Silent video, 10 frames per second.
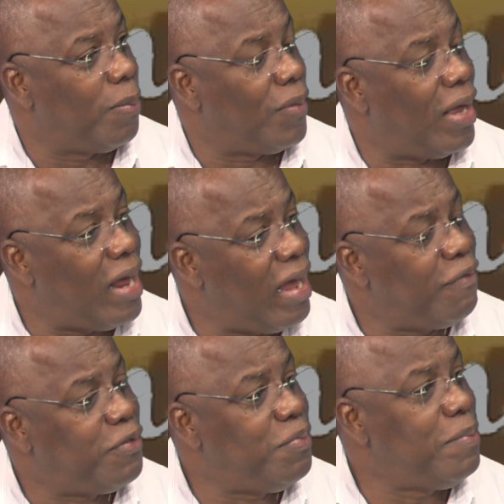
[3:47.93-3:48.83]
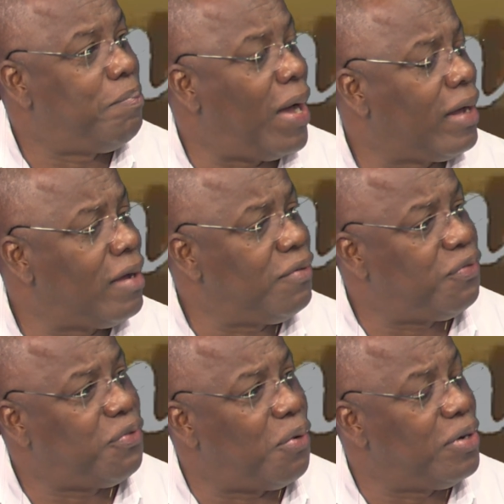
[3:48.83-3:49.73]
And I have to be back and
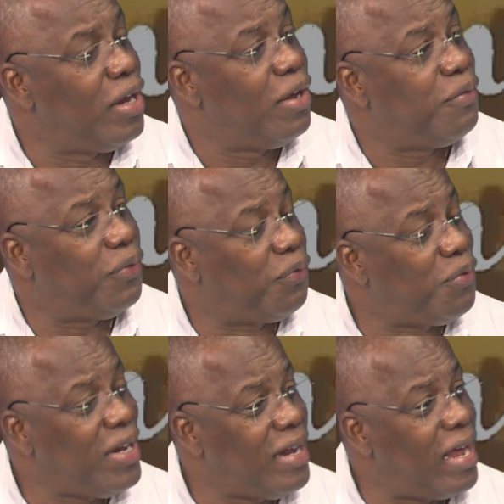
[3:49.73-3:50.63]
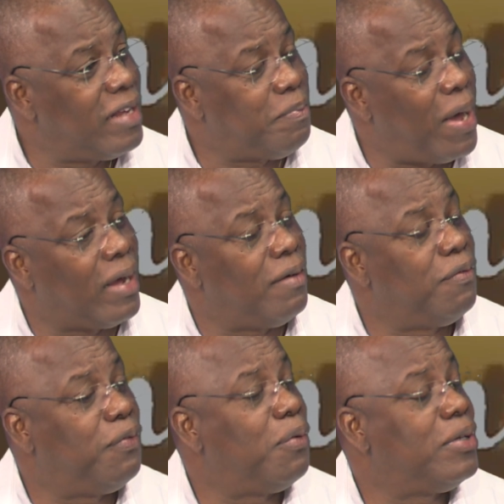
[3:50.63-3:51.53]
forth for 3 years, back
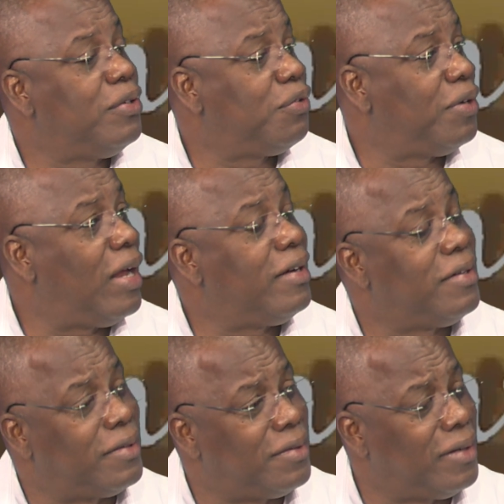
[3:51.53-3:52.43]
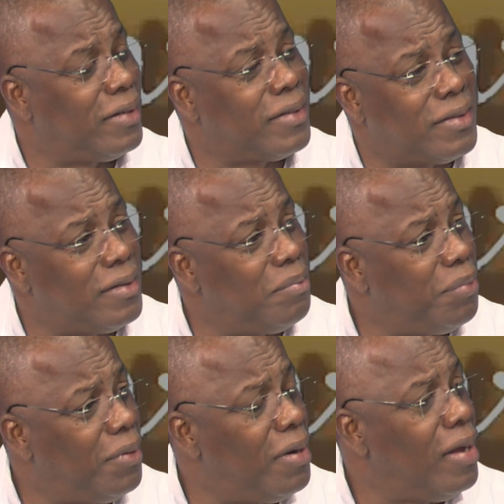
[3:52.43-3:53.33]
and forth in Trinidad just to get a
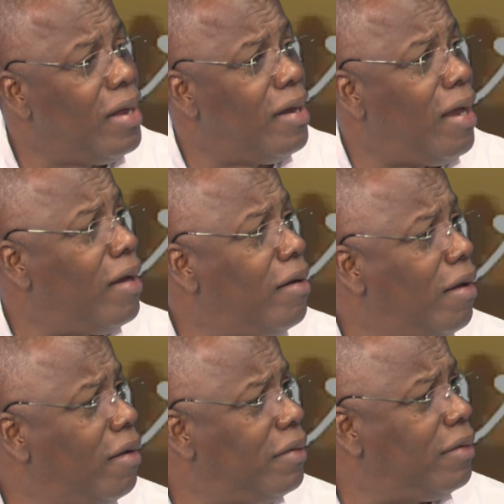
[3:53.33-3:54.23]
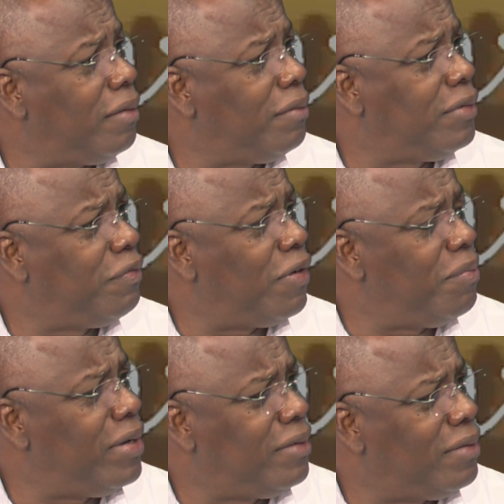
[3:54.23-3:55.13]
simple land
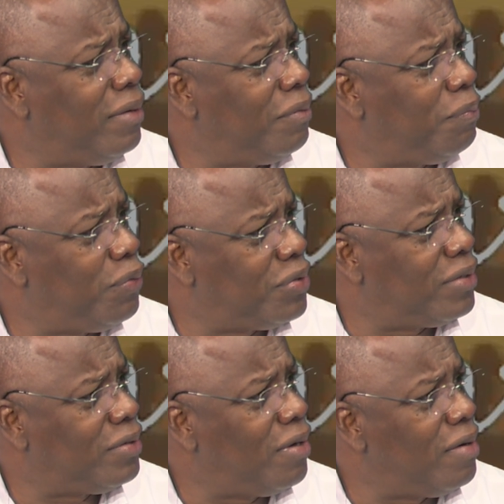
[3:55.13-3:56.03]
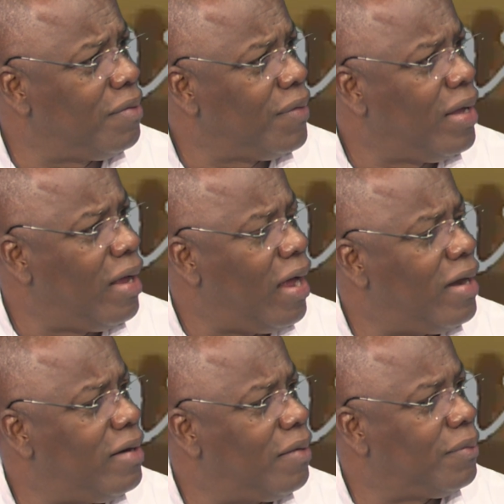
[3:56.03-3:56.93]
development process done. Well, Mr.